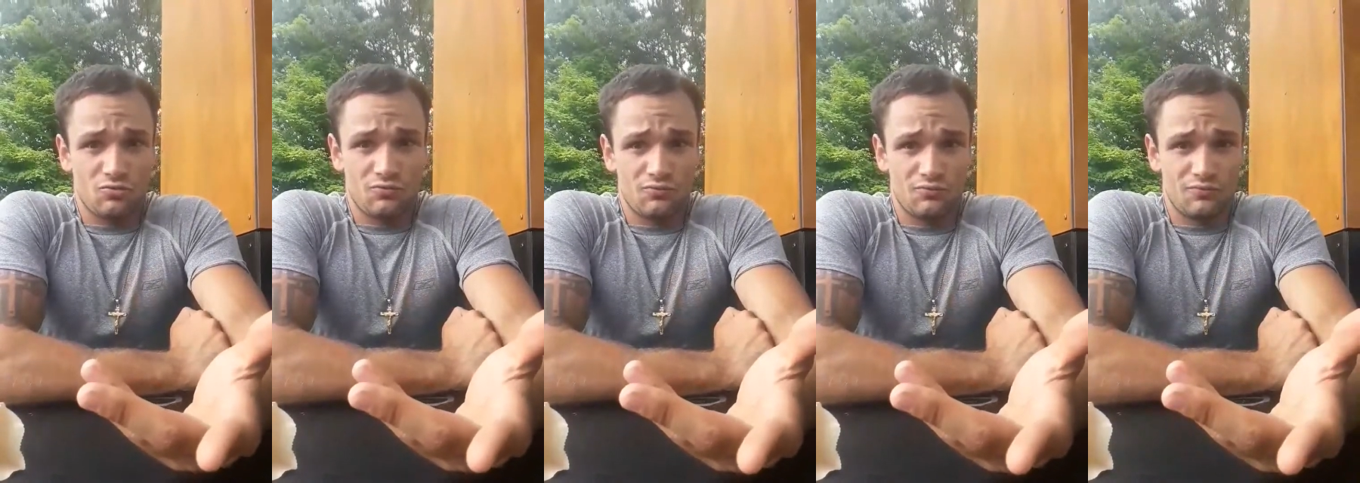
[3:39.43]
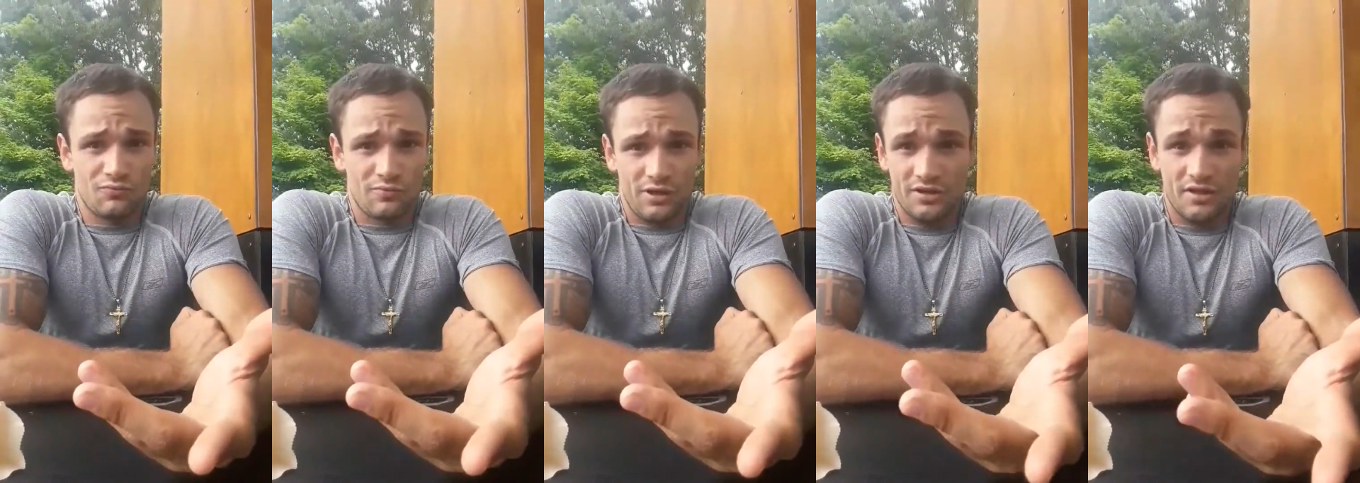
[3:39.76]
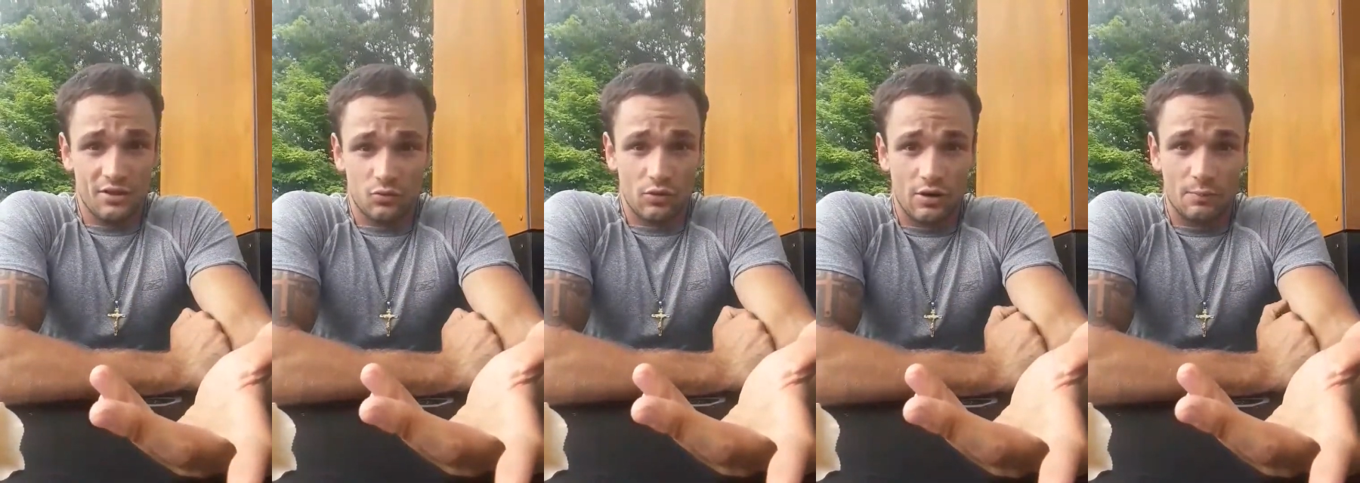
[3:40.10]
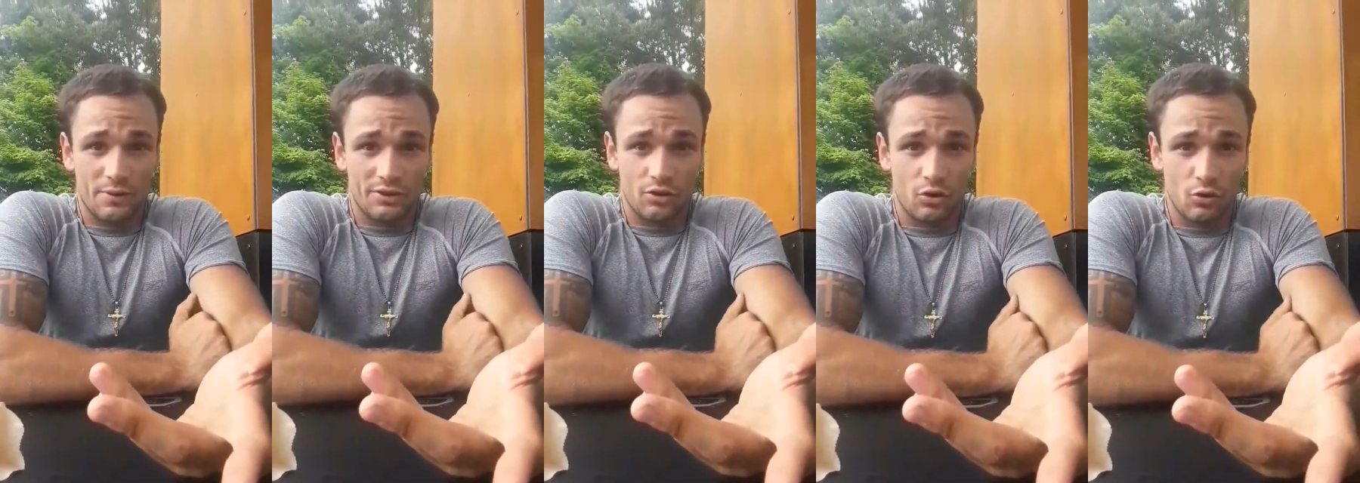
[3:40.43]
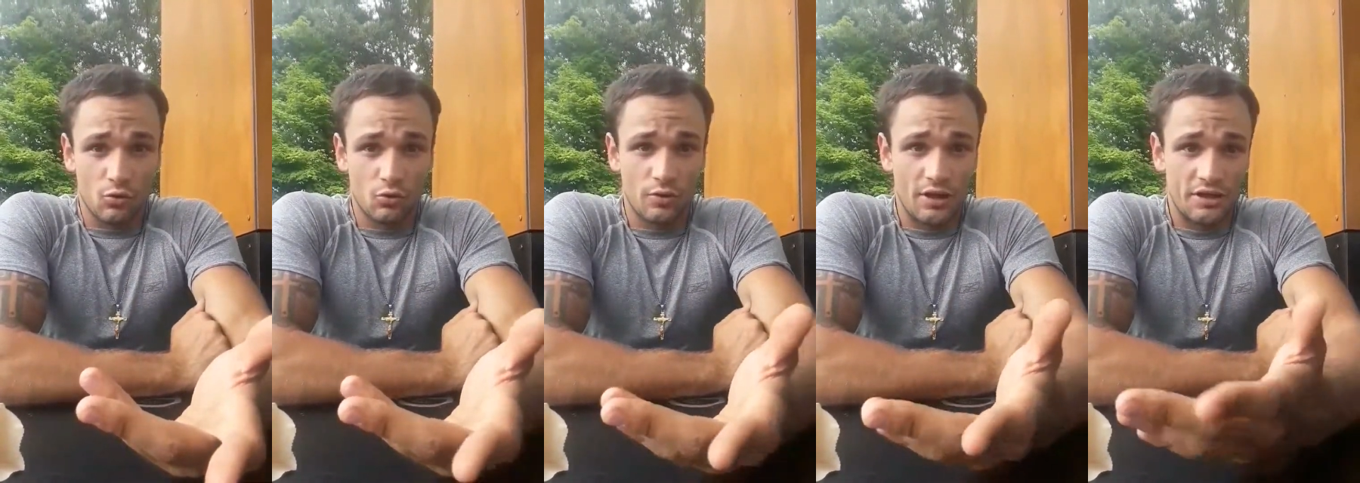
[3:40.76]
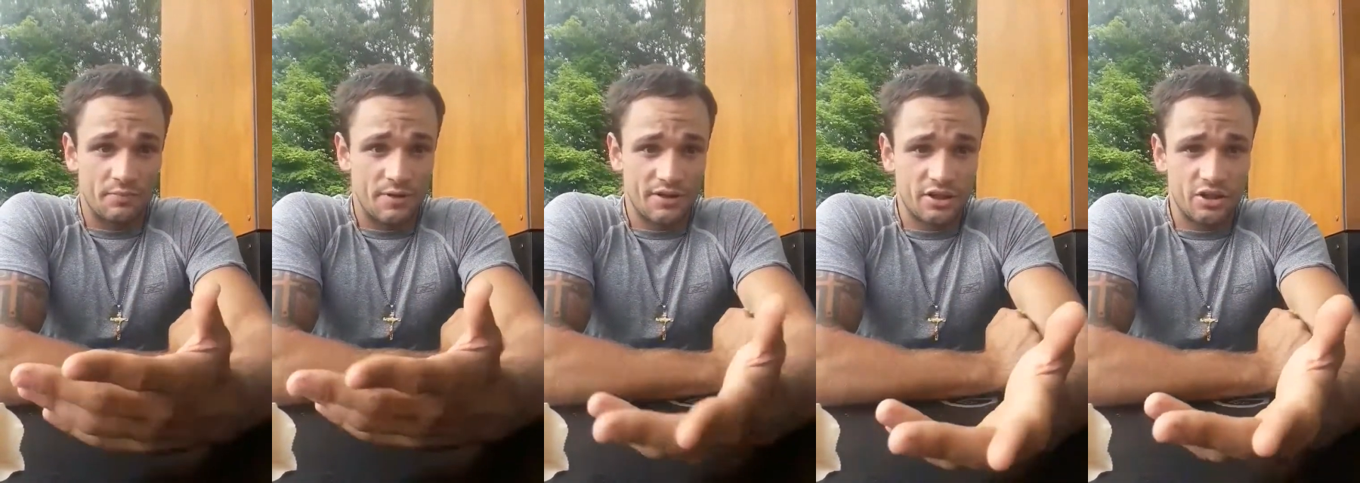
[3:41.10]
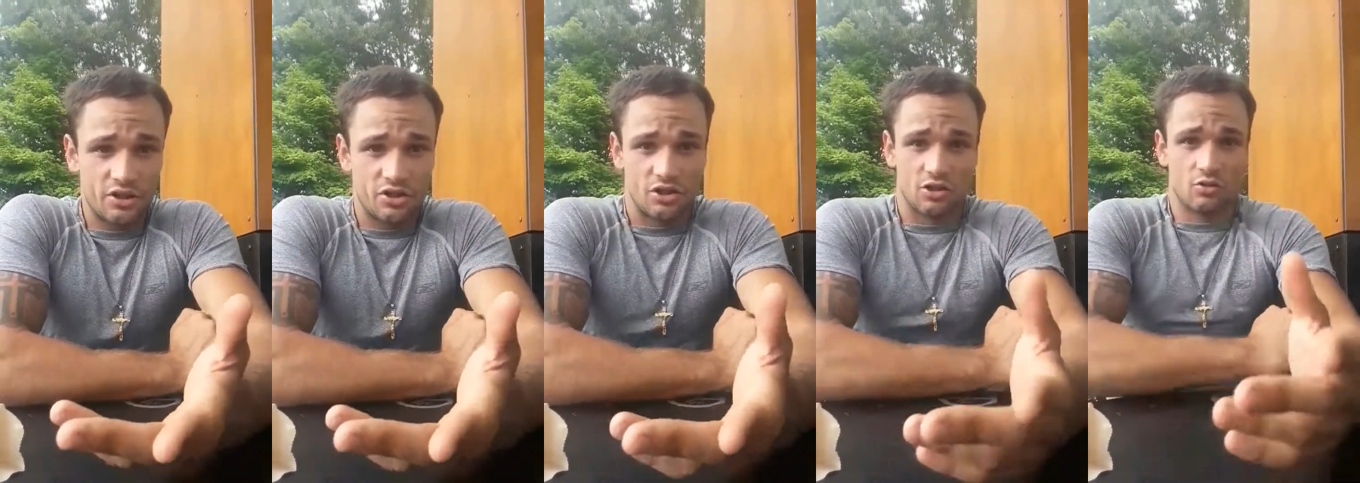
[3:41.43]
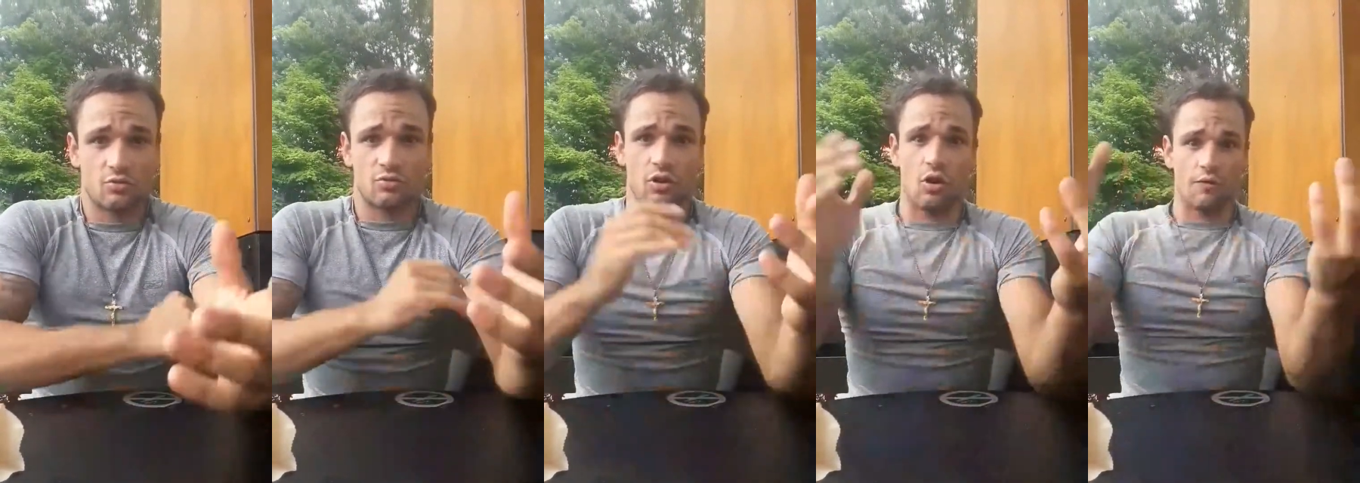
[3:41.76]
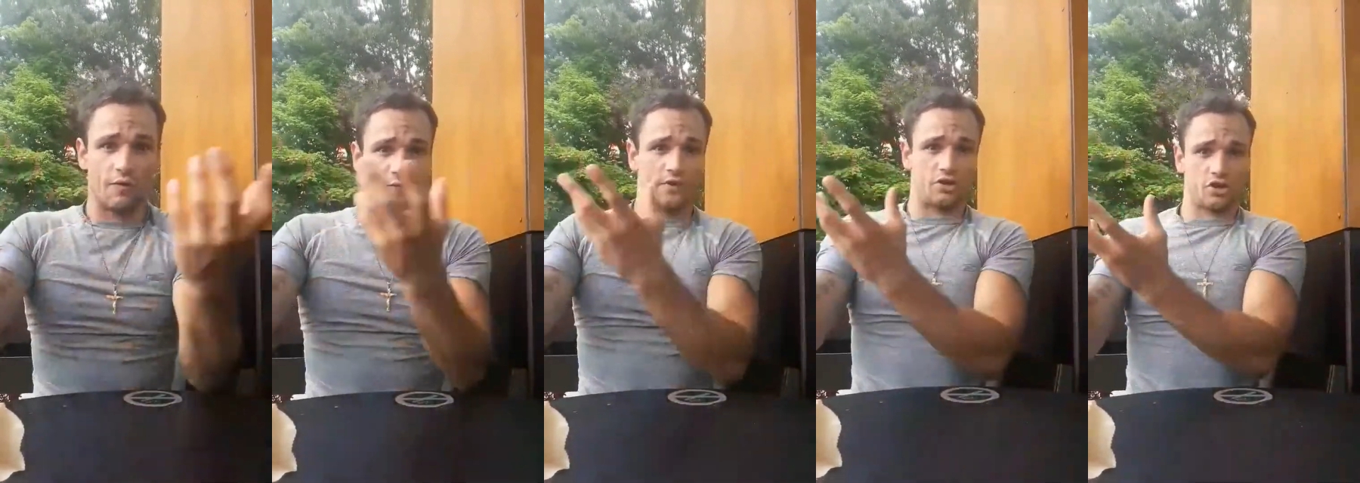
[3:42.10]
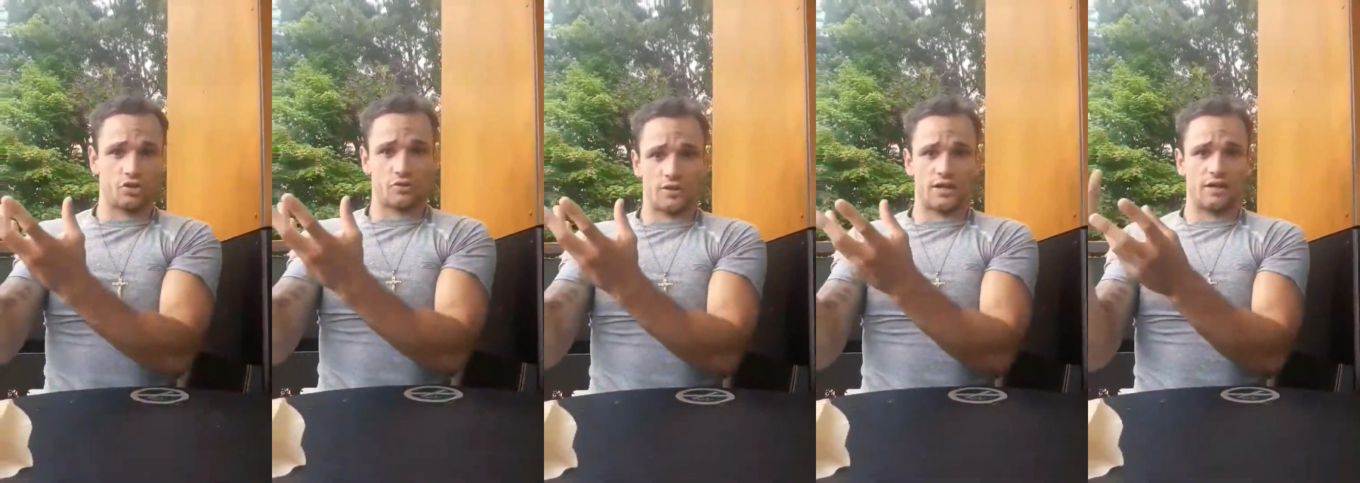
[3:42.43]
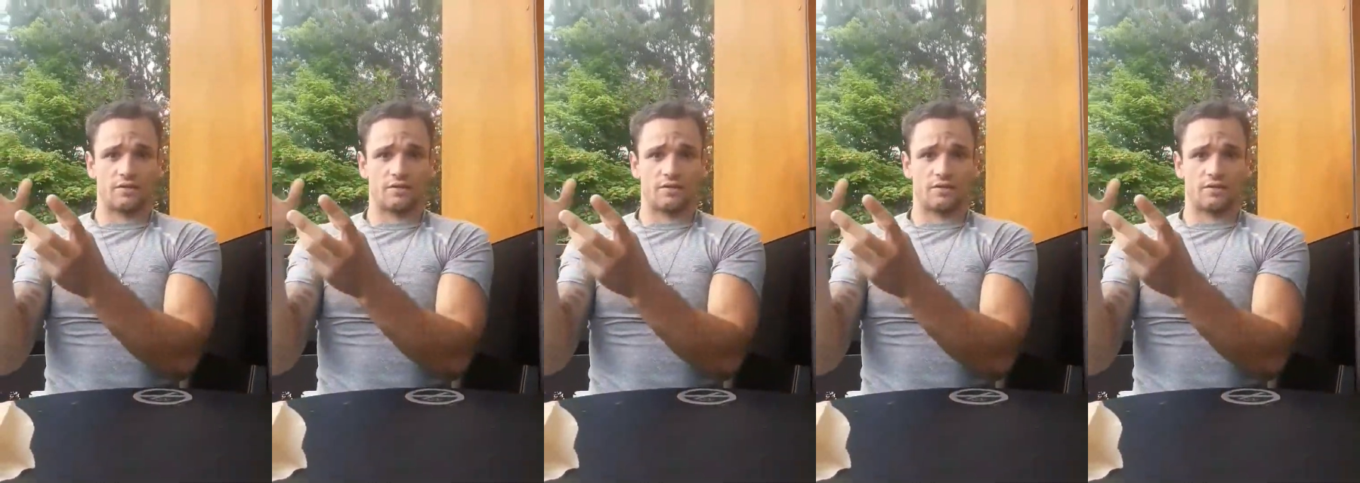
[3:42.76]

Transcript: At least that's what I've been told. It's picked in a jungle off of a tree,